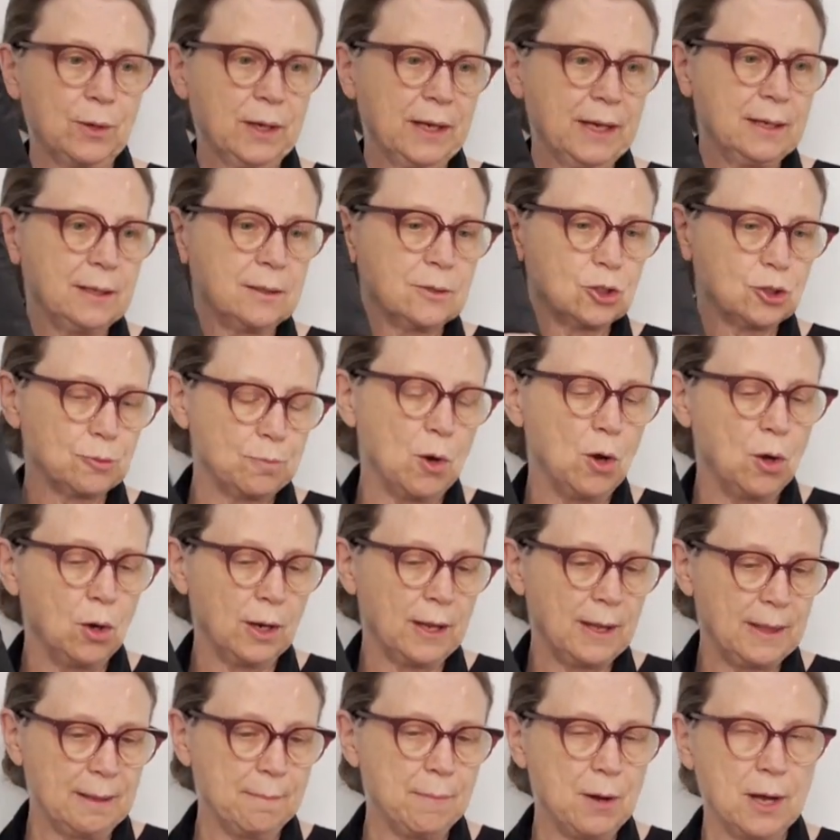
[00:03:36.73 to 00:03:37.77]
really
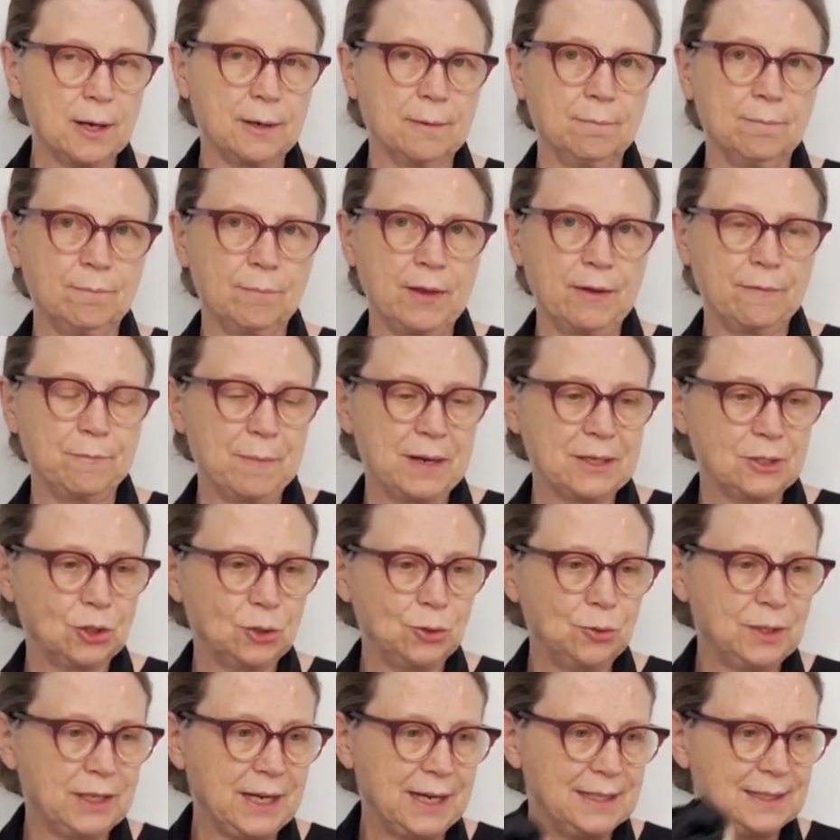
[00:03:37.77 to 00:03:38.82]
small in the bottom of my
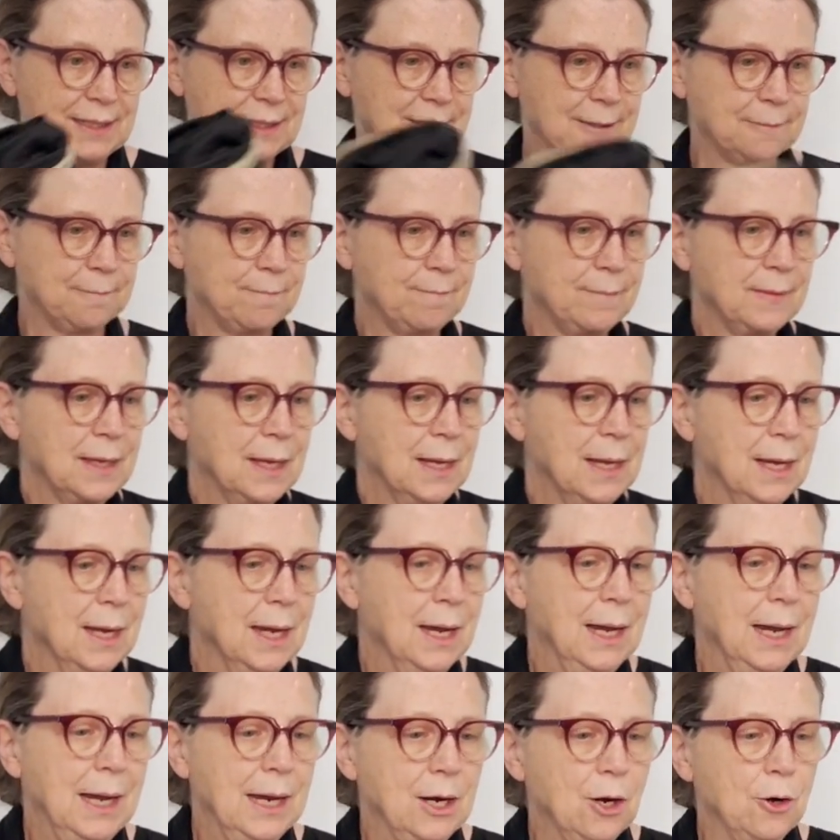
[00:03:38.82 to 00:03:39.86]
suitcase.
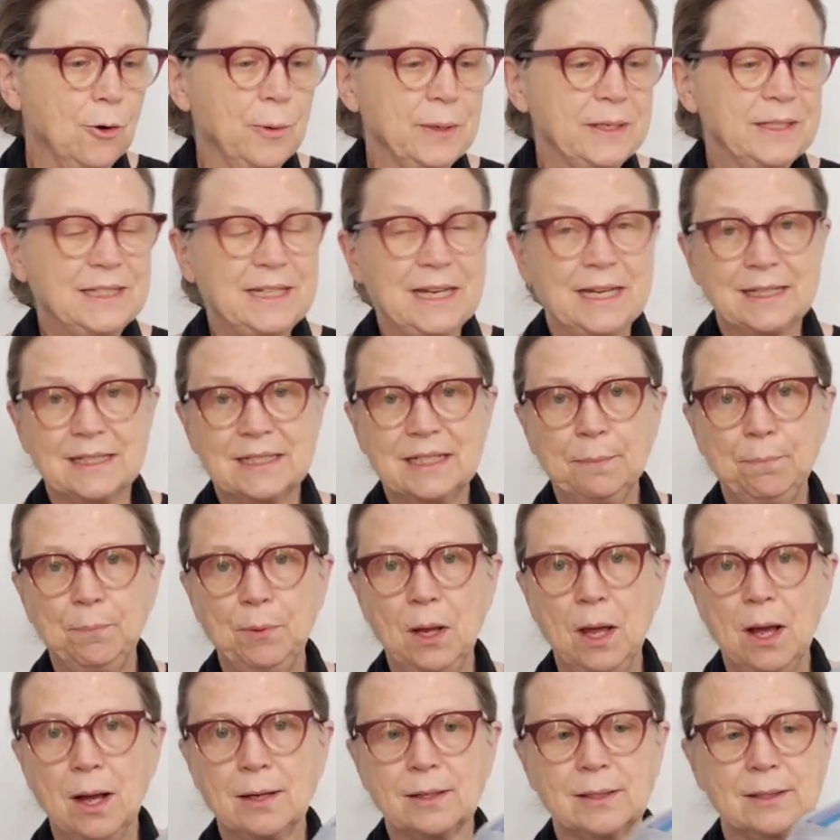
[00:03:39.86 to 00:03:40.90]
I always take
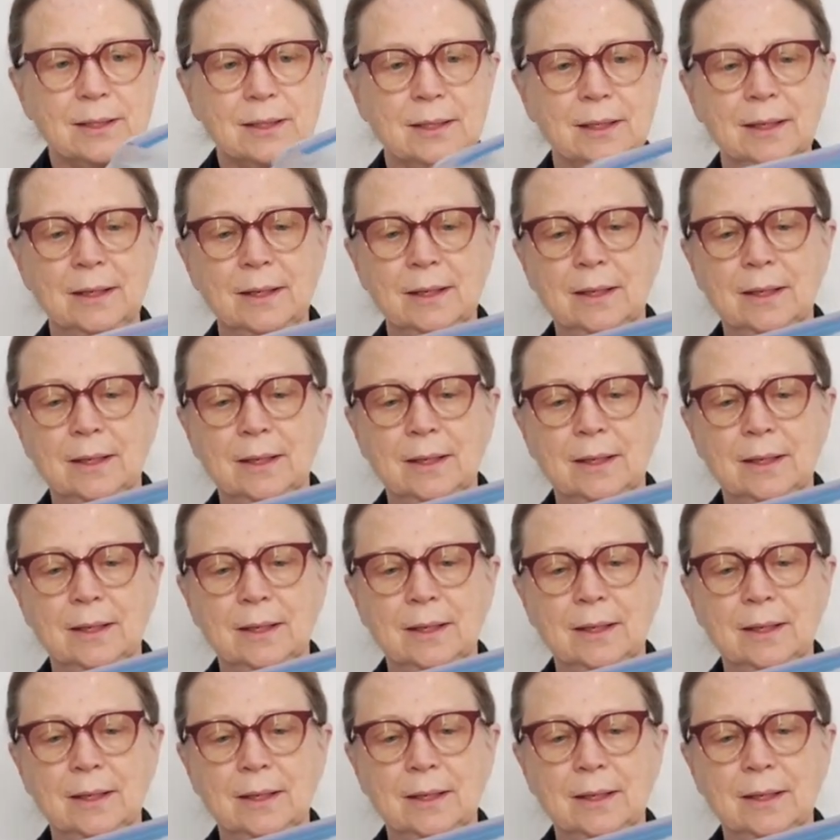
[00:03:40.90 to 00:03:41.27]
Ziplocs,